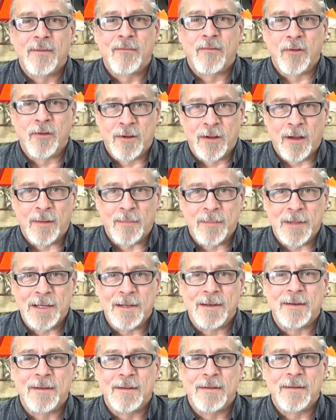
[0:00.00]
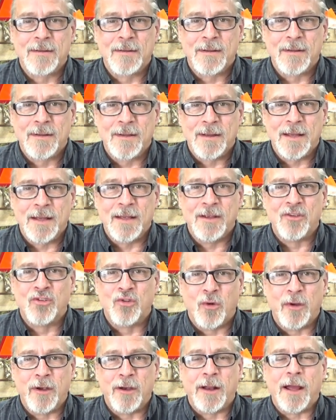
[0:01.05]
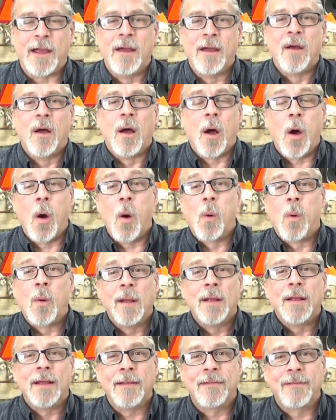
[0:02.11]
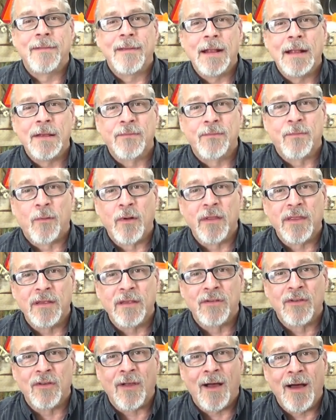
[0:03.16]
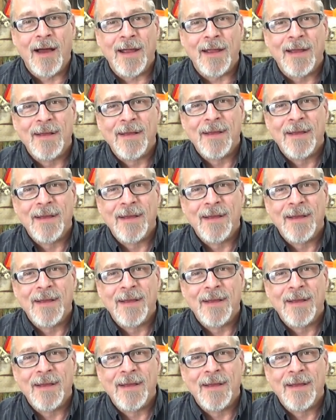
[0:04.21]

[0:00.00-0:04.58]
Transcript: for coming. Enjoy your day. Oh, and today's 4th of July.